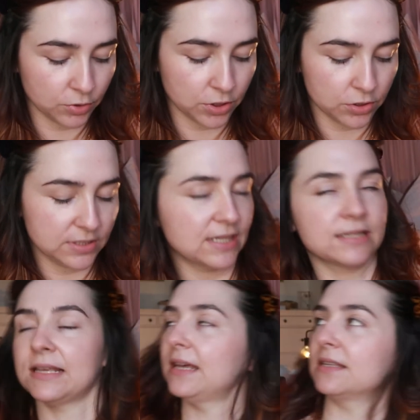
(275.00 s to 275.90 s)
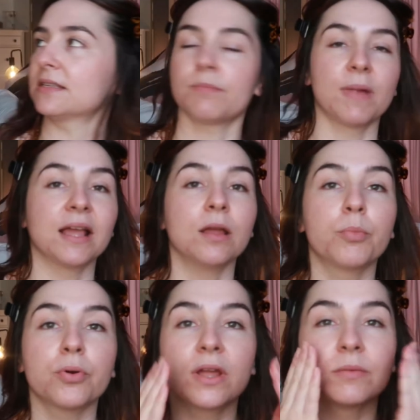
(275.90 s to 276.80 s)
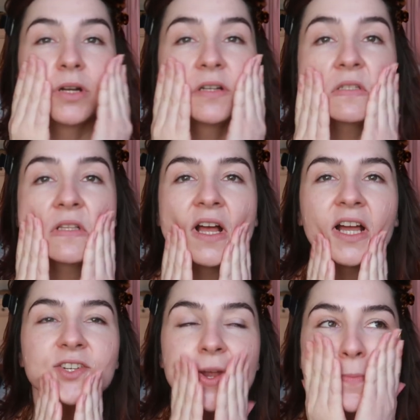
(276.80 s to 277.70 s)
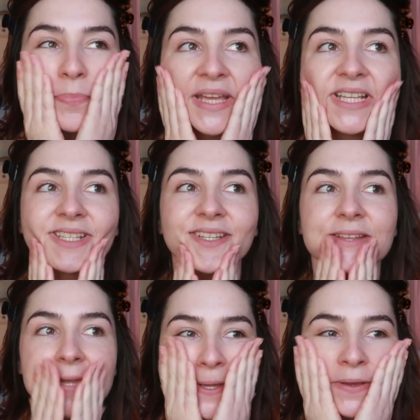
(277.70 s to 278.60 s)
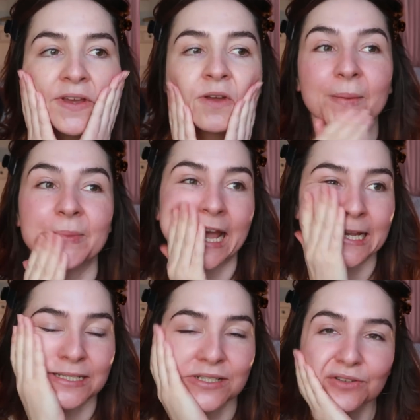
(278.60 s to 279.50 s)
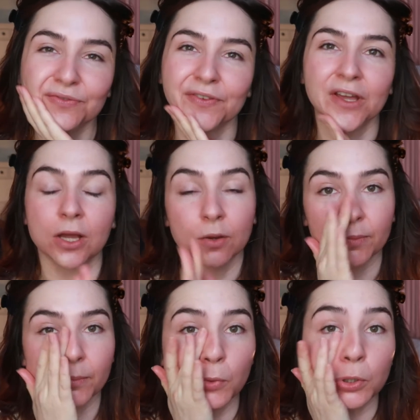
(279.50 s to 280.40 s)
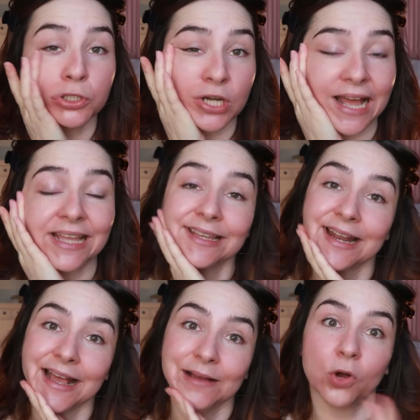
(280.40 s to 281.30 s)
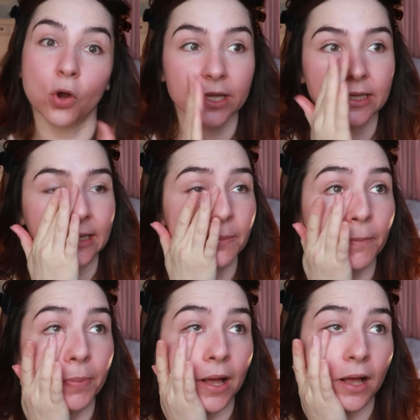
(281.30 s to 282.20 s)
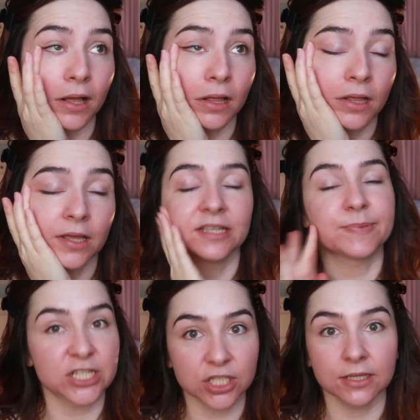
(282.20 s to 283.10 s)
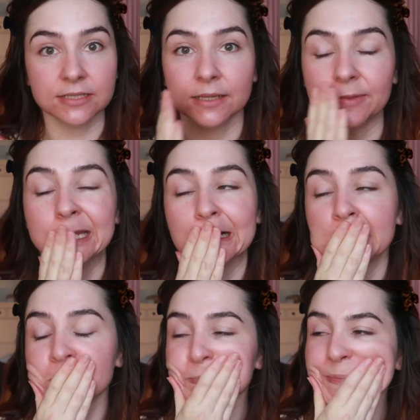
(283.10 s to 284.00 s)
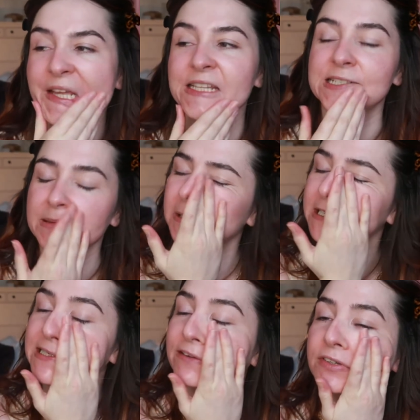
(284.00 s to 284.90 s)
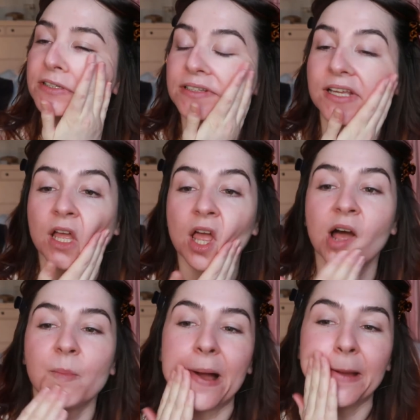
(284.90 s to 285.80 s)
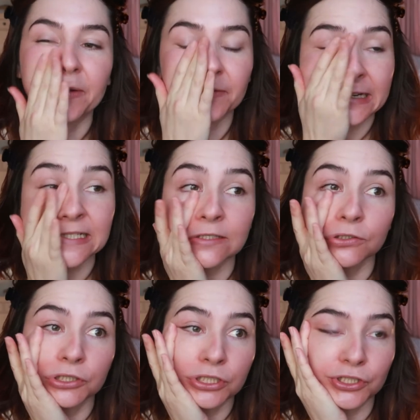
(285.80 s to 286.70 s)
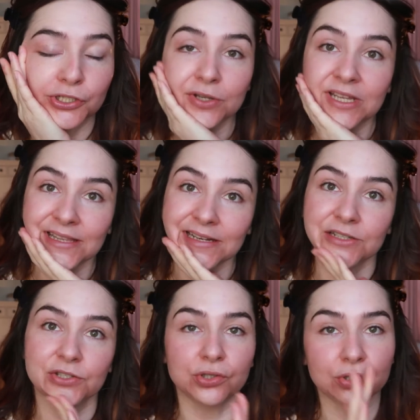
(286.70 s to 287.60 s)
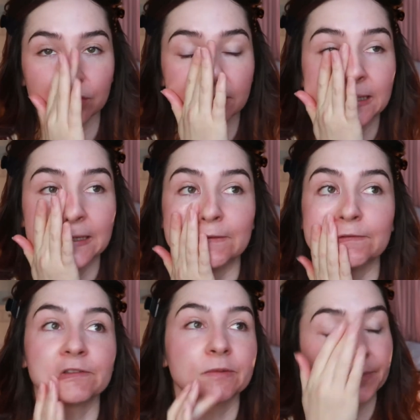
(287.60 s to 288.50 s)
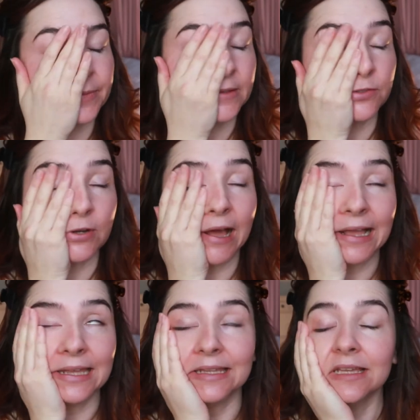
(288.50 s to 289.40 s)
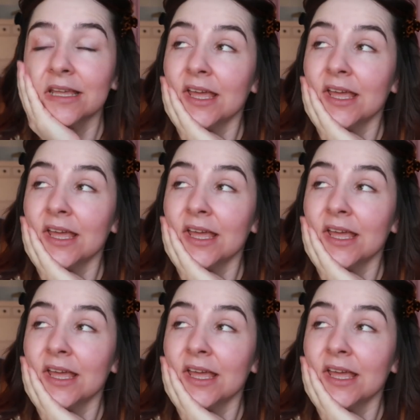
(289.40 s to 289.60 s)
I'm going to use this as my primer slash base today. I'm kind of more dry than I am oily, but especially at this time of year. In the summer it's different, but I prefer to look dewy than I do kind of dry.